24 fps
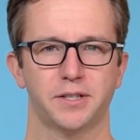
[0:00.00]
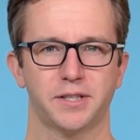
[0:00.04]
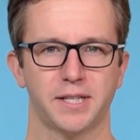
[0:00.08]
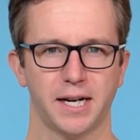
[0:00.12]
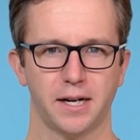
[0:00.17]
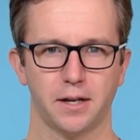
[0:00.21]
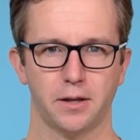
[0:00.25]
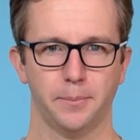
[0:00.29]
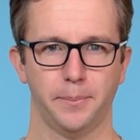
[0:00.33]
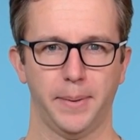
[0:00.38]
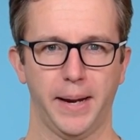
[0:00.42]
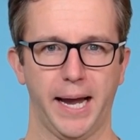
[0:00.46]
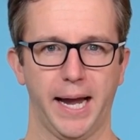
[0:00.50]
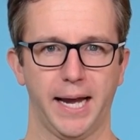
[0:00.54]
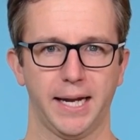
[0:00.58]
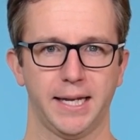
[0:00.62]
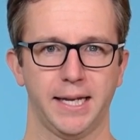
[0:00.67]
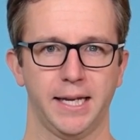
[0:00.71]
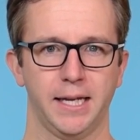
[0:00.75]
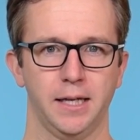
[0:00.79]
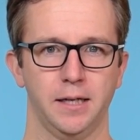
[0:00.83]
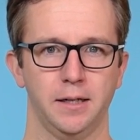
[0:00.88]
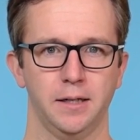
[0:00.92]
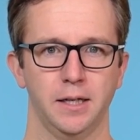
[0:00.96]
instead of the
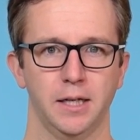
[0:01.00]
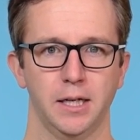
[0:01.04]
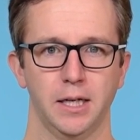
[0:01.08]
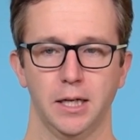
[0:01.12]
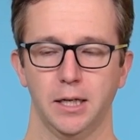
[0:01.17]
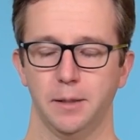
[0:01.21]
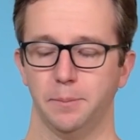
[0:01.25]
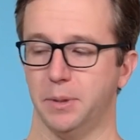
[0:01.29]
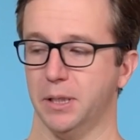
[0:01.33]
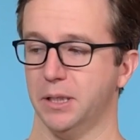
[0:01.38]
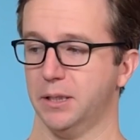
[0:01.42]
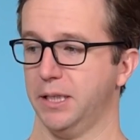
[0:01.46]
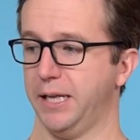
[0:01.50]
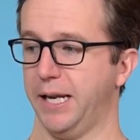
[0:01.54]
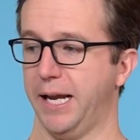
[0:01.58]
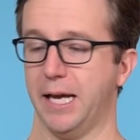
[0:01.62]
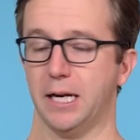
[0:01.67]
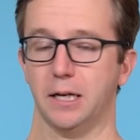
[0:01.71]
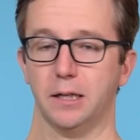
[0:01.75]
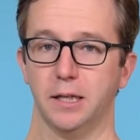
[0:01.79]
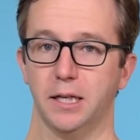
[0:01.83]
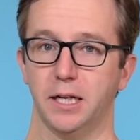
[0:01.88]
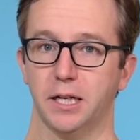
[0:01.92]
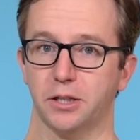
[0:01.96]
backhand. But the
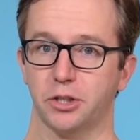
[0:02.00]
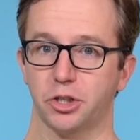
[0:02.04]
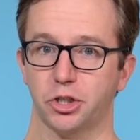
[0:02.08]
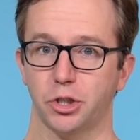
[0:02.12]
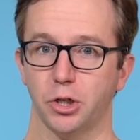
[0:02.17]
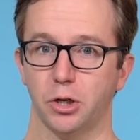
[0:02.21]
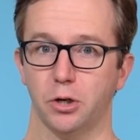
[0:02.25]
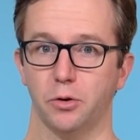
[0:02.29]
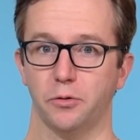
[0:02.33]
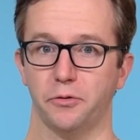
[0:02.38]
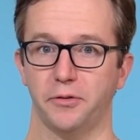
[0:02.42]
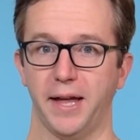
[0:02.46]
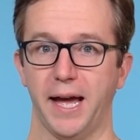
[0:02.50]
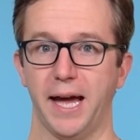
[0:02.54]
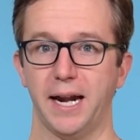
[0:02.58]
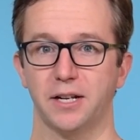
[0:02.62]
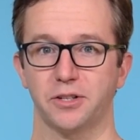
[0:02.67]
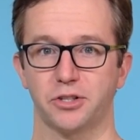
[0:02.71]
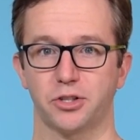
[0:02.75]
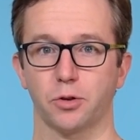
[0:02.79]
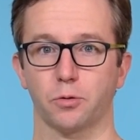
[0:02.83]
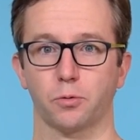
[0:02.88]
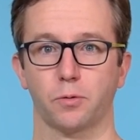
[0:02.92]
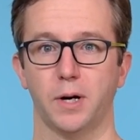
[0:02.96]
analytics show
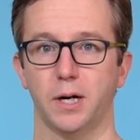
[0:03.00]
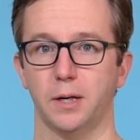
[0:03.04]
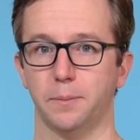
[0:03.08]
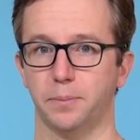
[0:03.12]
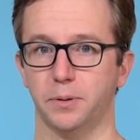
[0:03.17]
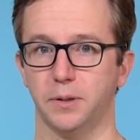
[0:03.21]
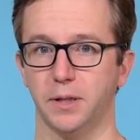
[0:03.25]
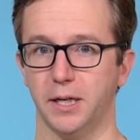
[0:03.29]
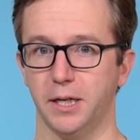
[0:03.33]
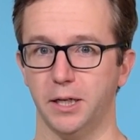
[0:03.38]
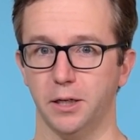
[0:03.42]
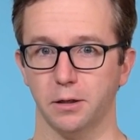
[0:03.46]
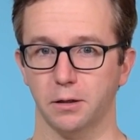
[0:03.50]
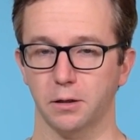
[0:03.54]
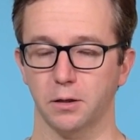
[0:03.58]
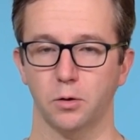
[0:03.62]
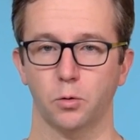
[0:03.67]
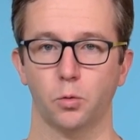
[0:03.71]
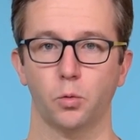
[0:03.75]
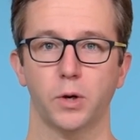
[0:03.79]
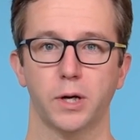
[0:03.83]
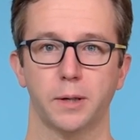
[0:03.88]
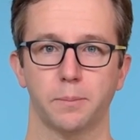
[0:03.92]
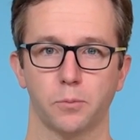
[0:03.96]
that is the right play. You're
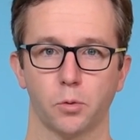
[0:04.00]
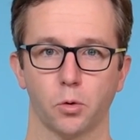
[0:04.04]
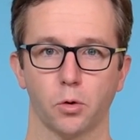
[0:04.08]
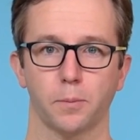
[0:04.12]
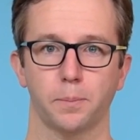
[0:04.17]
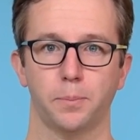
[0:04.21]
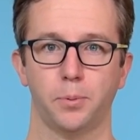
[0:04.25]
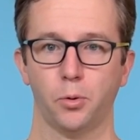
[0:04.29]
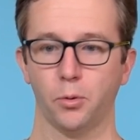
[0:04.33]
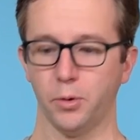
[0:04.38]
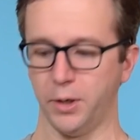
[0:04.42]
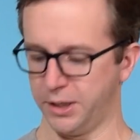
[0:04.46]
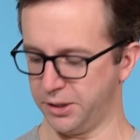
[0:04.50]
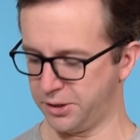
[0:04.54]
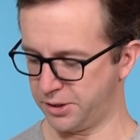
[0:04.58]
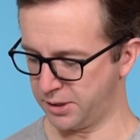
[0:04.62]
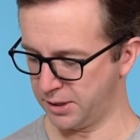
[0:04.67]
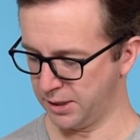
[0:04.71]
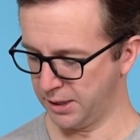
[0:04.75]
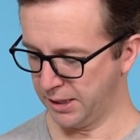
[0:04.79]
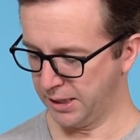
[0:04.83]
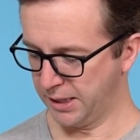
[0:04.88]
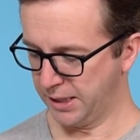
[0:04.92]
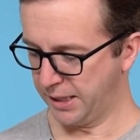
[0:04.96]
going to win more
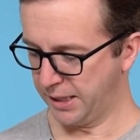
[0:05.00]
points.